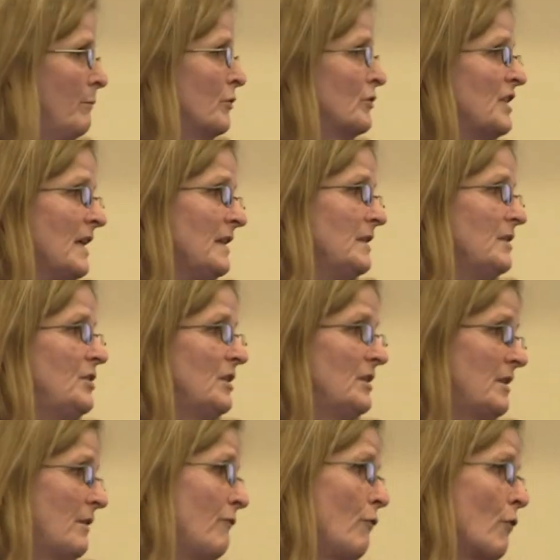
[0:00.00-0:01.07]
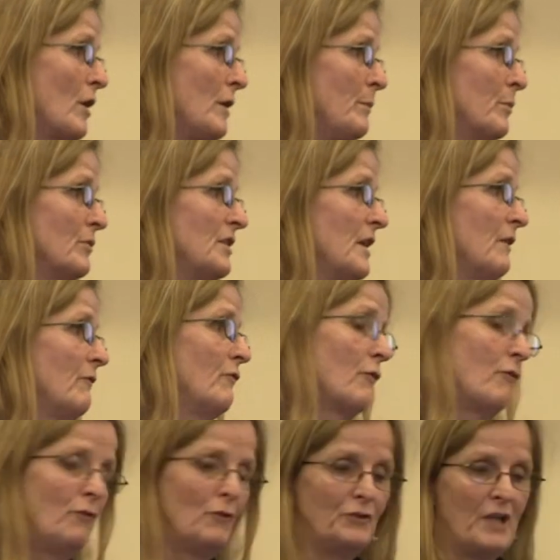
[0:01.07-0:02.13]
percentages at 40%
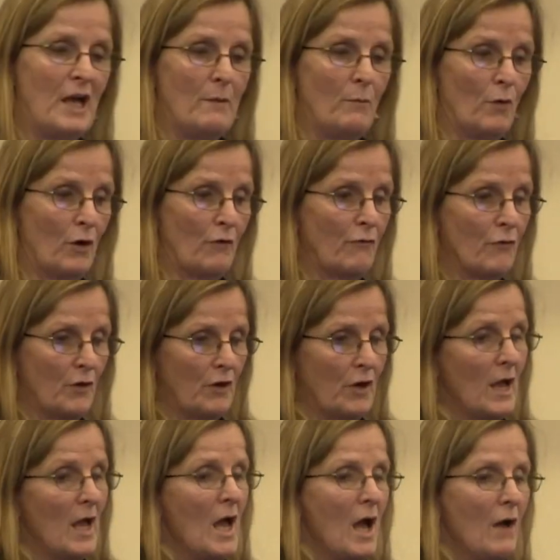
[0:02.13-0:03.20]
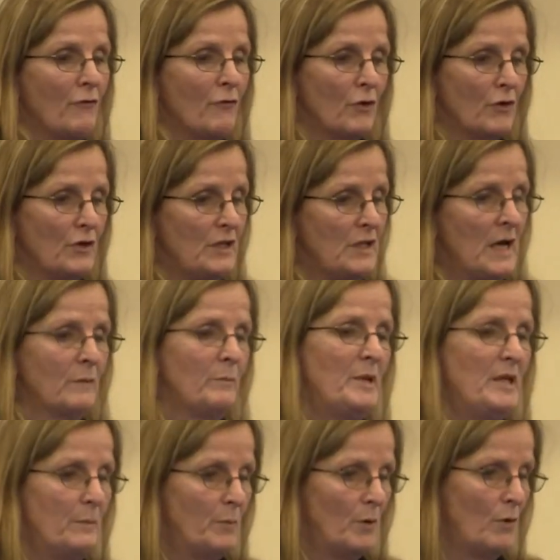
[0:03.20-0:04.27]
for full-time work for young
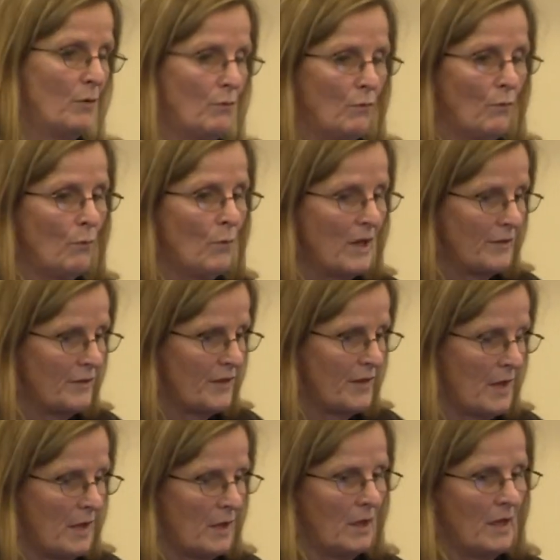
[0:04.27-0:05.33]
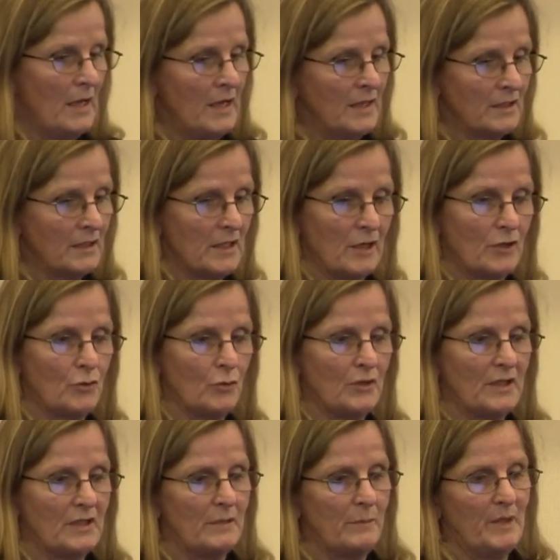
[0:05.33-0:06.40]
people with
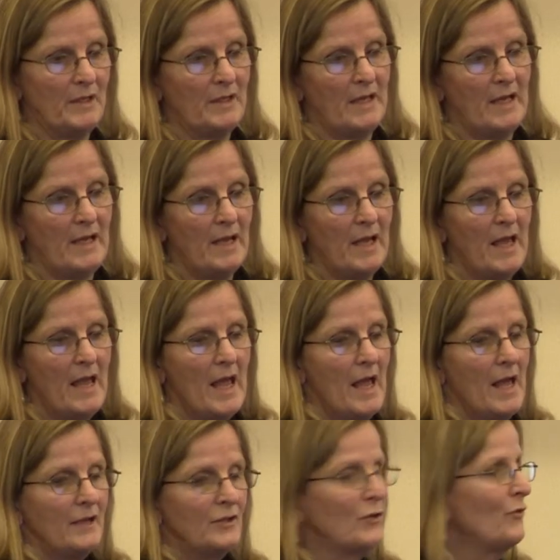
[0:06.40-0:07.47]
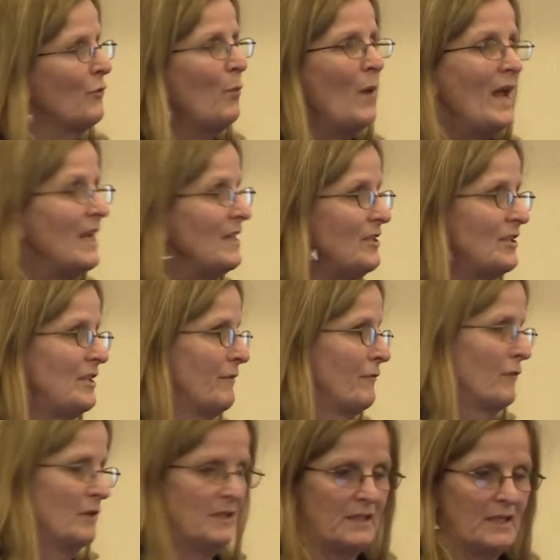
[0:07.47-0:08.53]
intellectual disability. So the wage
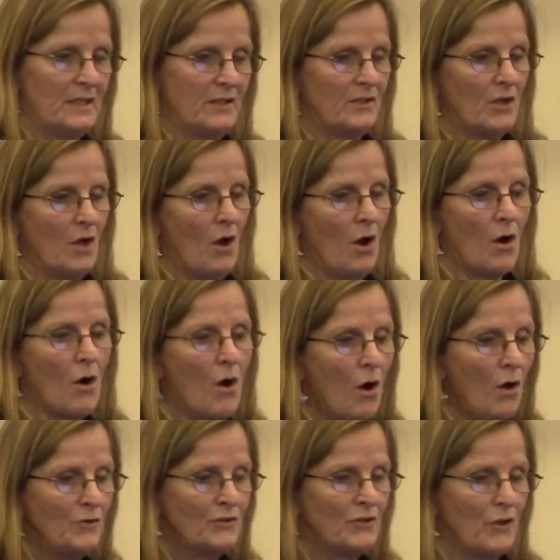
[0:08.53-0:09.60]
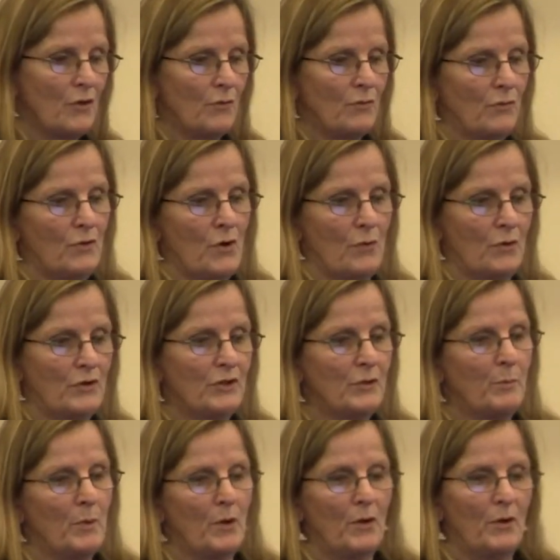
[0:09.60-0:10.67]
differences are also
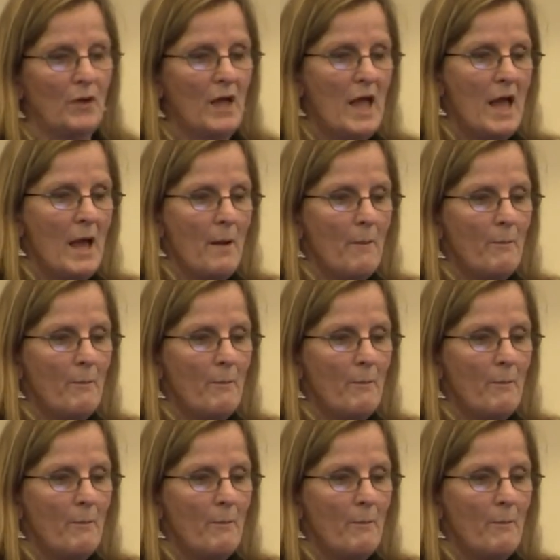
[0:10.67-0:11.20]
noticeable,